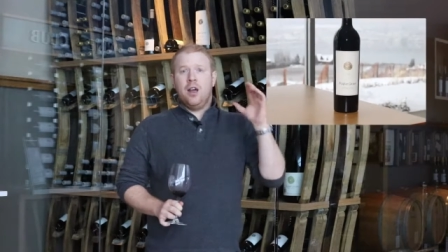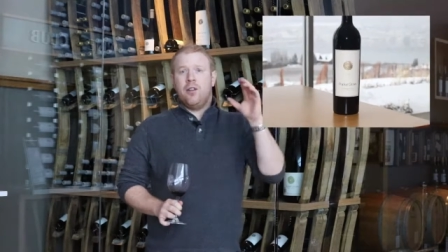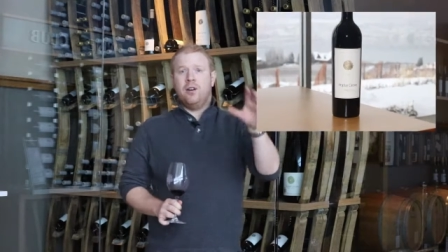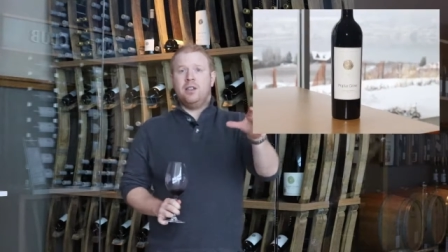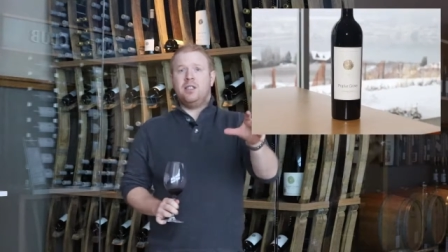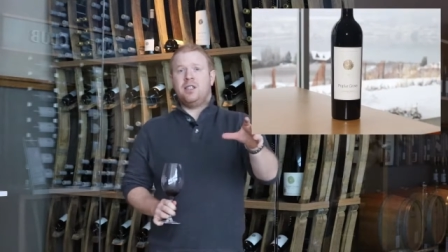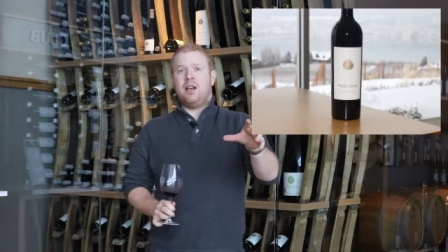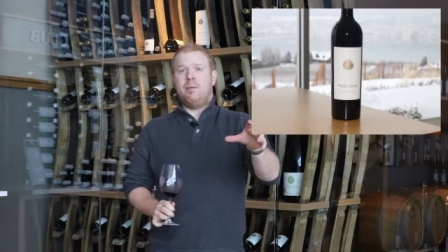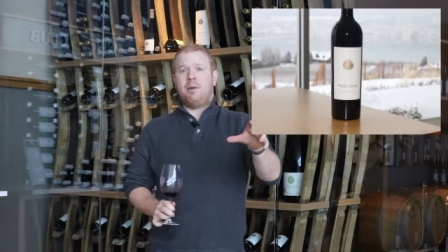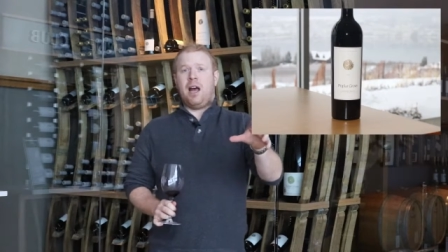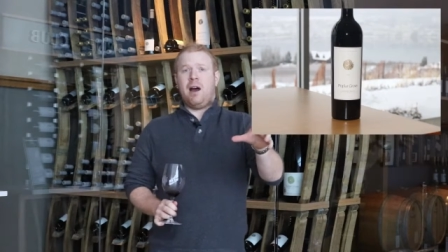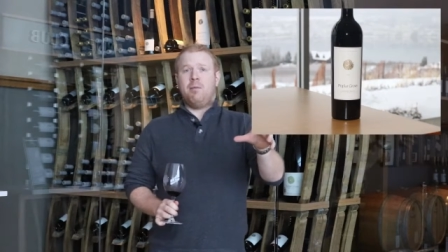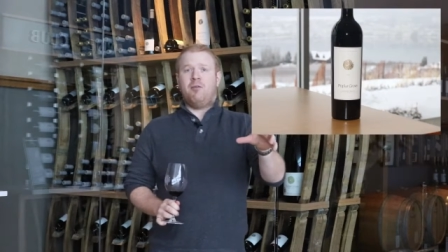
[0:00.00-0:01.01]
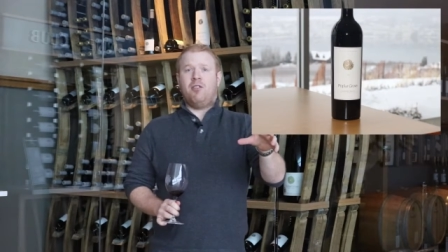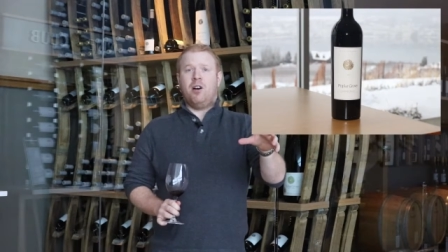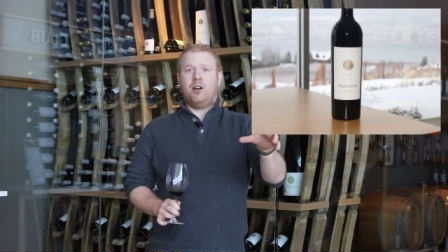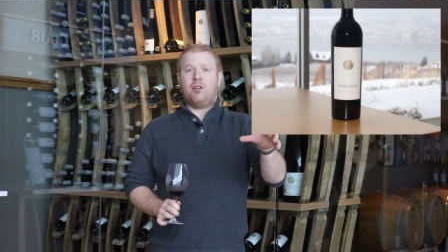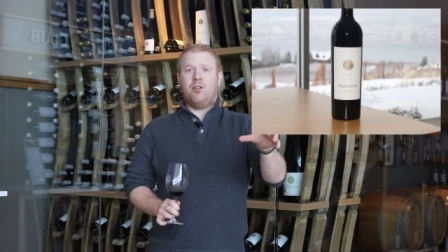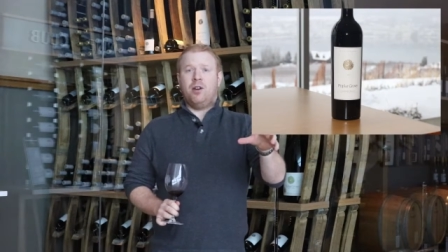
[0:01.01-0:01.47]
There is some Cab
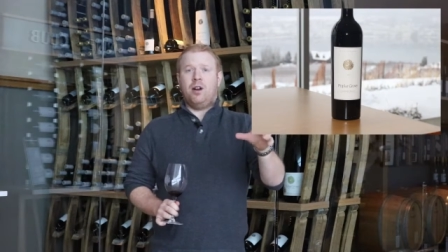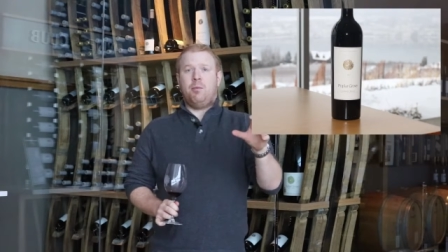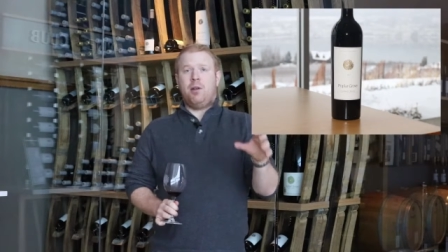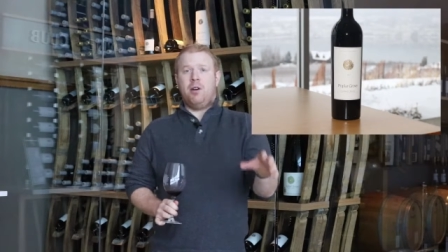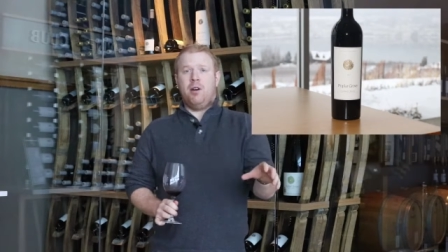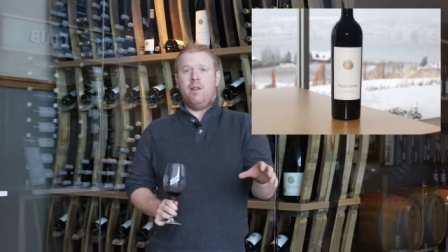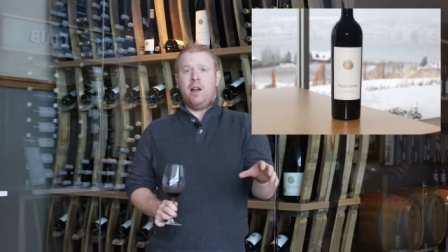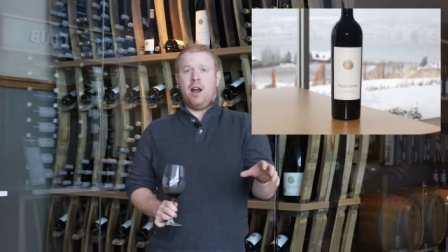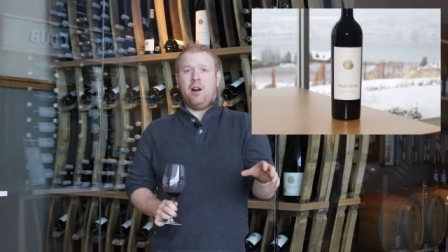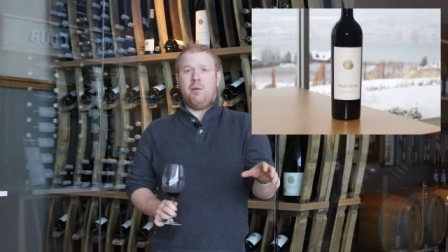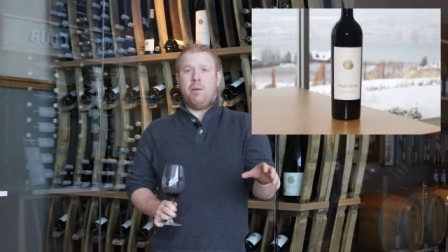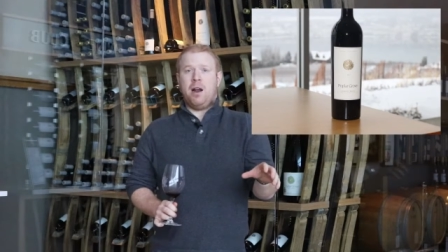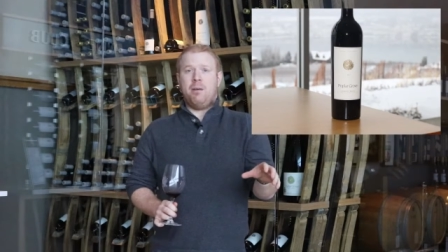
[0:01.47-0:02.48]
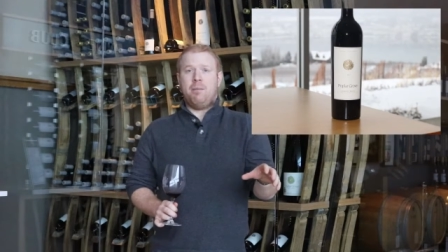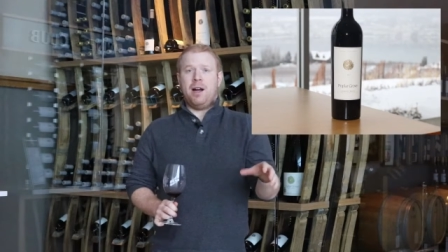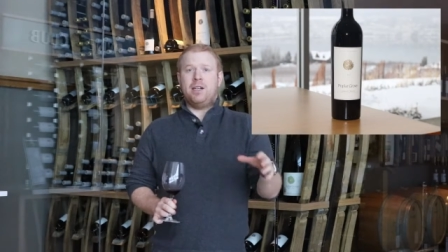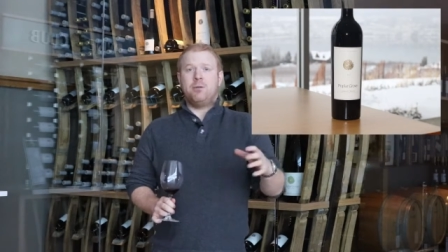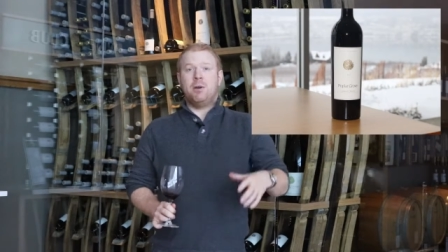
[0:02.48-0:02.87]
Franc growing up here on the Naramata bench,